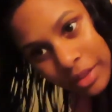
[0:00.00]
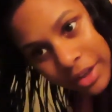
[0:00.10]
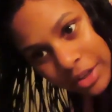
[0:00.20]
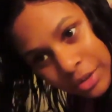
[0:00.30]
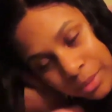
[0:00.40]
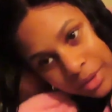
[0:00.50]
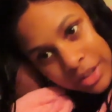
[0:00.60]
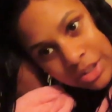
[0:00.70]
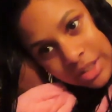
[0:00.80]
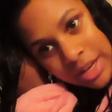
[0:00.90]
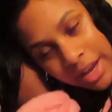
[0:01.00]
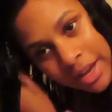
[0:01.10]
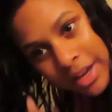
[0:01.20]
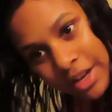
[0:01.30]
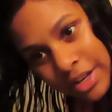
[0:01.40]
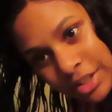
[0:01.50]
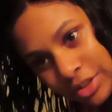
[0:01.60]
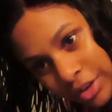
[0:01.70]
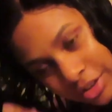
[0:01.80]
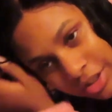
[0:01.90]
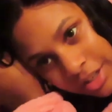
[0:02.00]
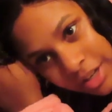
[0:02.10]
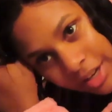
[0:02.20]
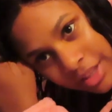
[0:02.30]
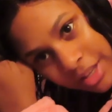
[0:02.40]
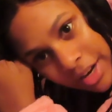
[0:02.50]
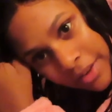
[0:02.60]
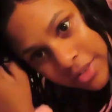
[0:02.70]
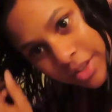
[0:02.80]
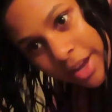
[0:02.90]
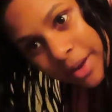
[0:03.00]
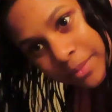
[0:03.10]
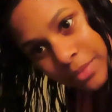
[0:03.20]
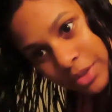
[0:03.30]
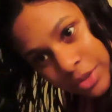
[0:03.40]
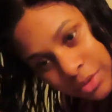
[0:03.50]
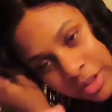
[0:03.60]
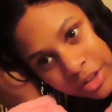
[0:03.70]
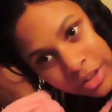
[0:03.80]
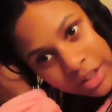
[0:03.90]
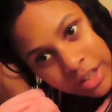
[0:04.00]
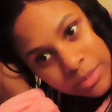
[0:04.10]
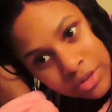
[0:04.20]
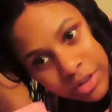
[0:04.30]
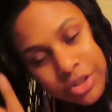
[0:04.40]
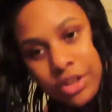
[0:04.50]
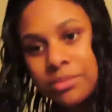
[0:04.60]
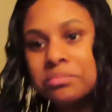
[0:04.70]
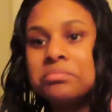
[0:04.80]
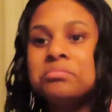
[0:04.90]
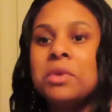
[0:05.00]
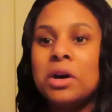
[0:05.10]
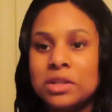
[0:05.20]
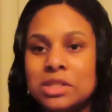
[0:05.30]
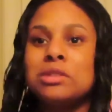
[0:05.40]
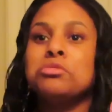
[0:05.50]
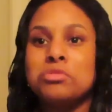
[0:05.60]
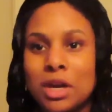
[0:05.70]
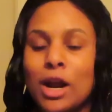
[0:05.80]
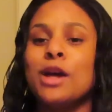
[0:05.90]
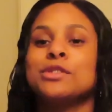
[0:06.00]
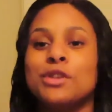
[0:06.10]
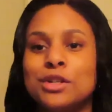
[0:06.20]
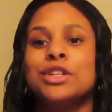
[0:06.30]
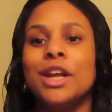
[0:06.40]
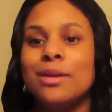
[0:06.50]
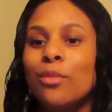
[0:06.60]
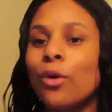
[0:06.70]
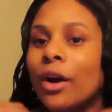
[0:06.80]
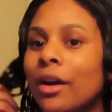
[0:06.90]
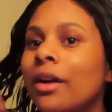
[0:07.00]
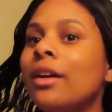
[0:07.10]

Like, you're really just scrunching, and then after that you literally keep scrunching until you cannot scrunch anymore.